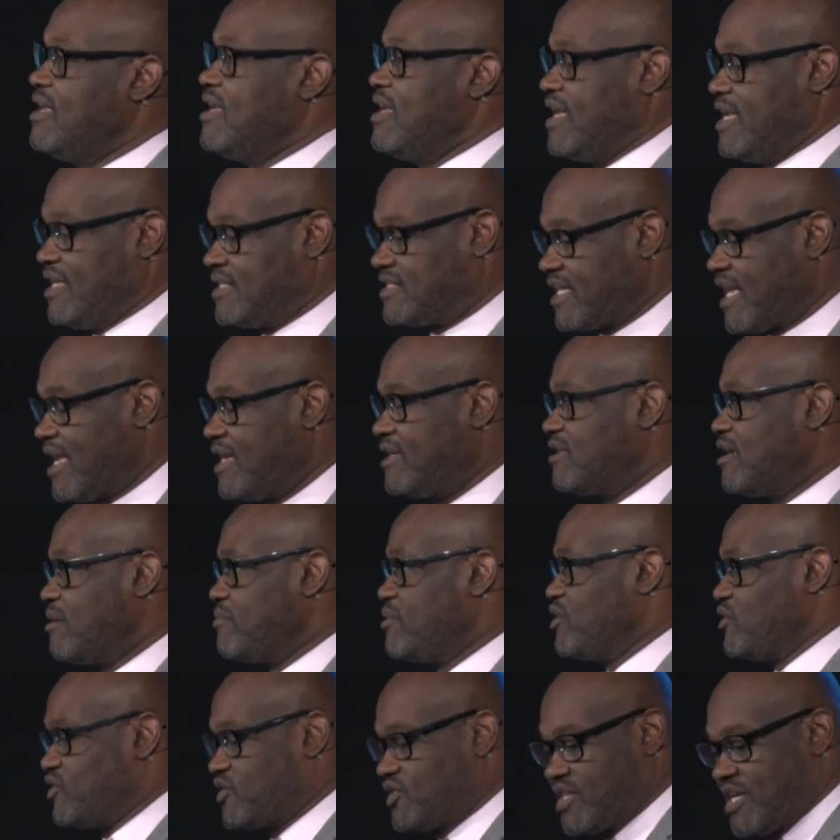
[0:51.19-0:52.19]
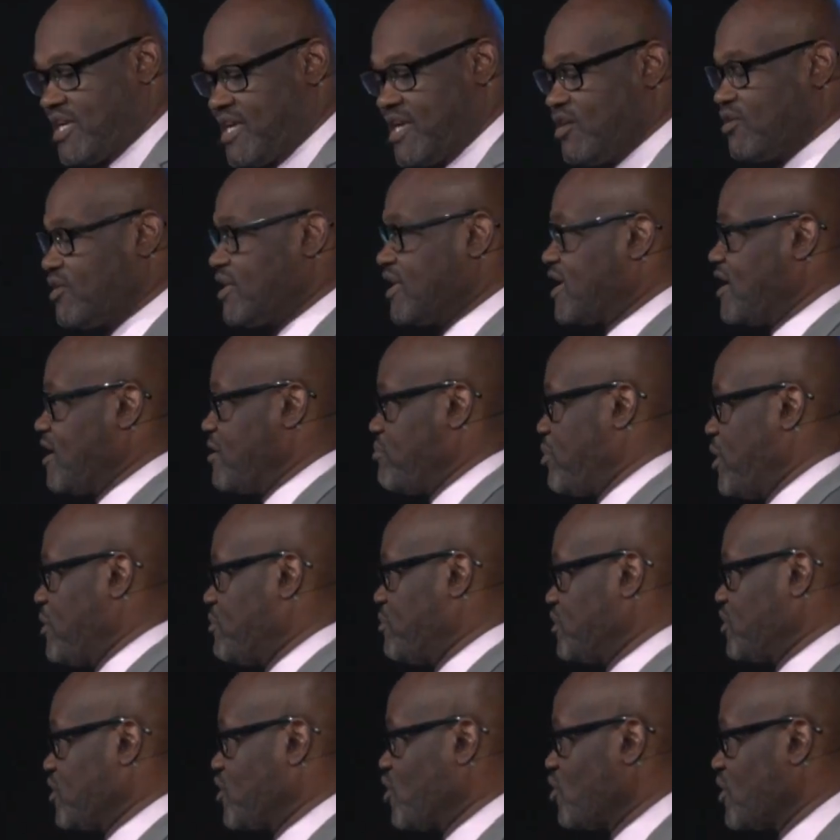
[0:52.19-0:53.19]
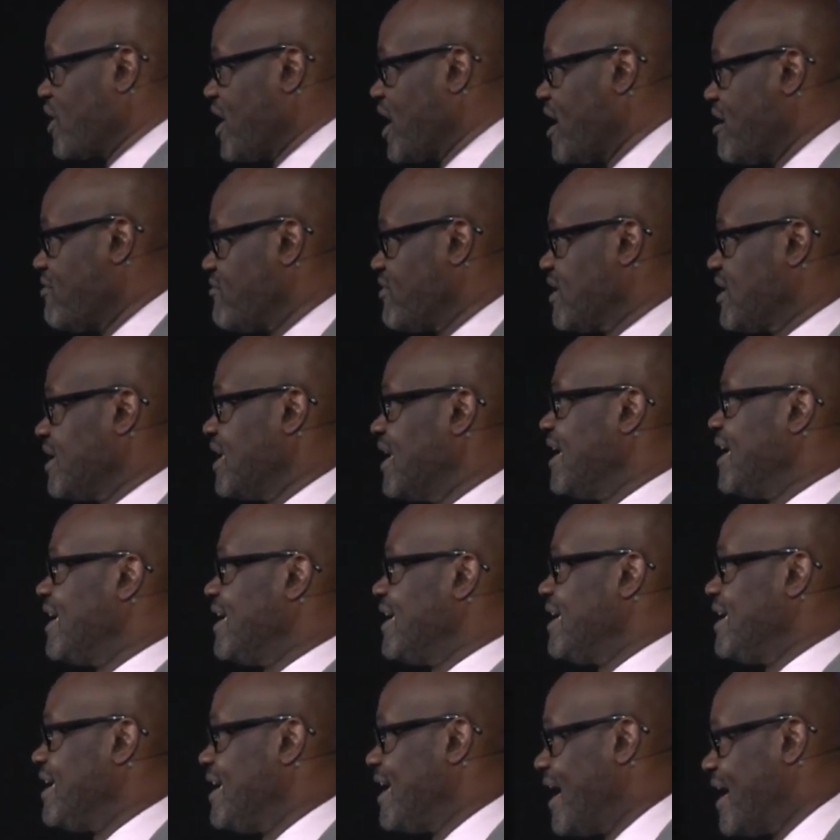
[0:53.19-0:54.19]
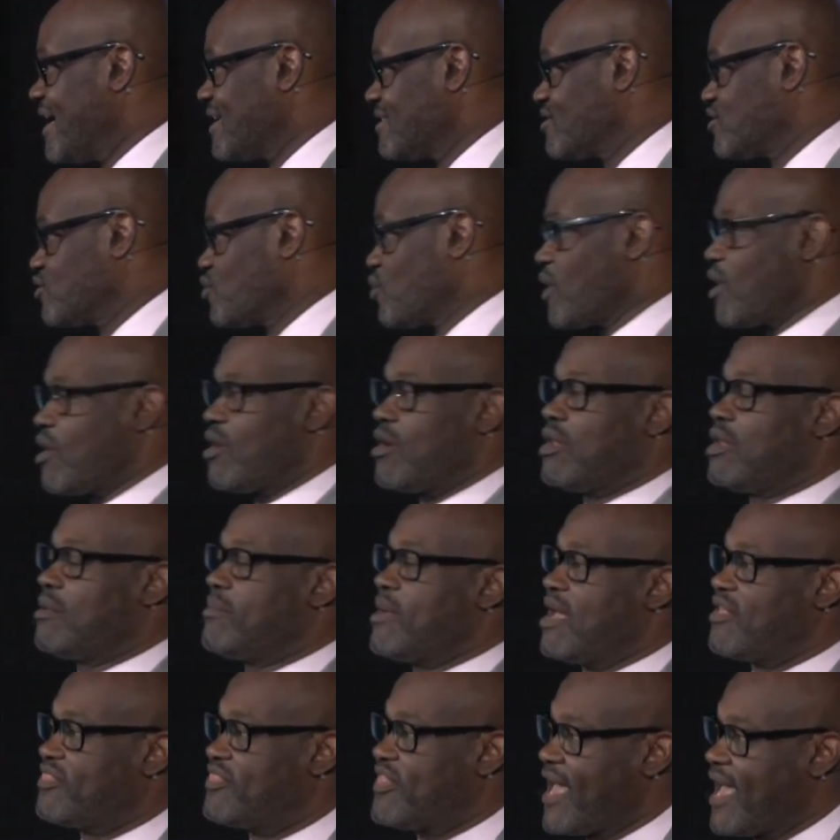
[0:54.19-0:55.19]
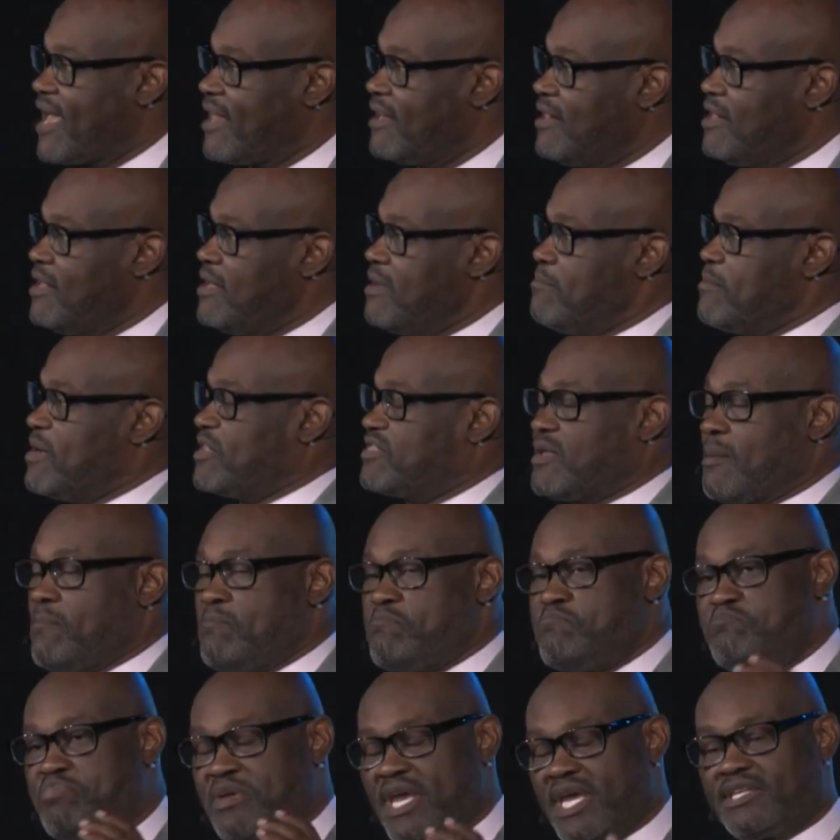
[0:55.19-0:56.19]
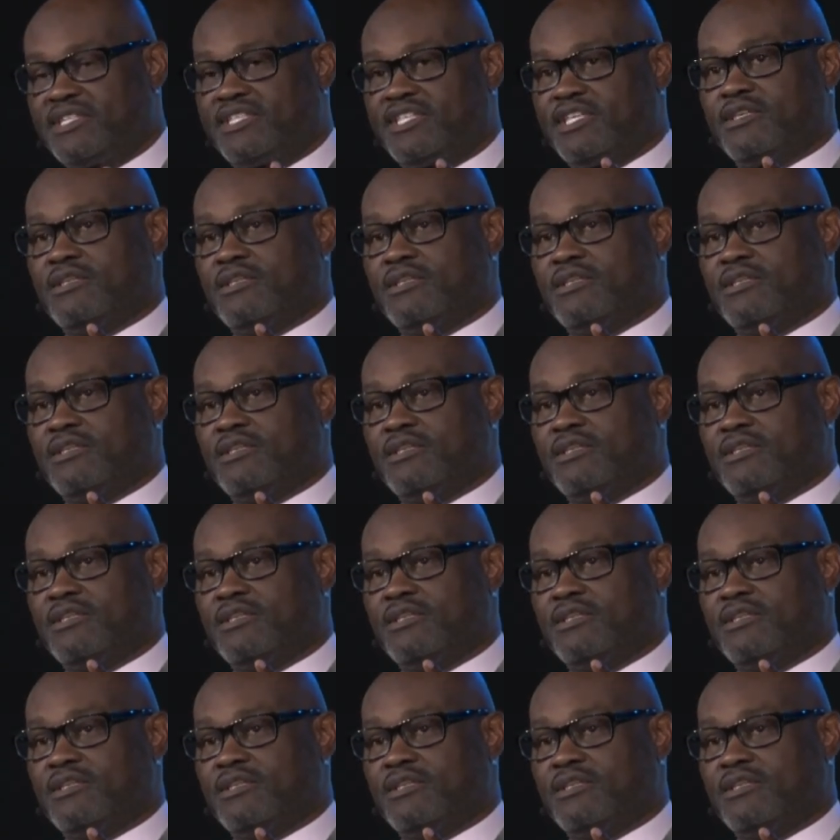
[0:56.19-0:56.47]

Is AWC here to get people to go to heaven? Yes, we're all about that. But the big deal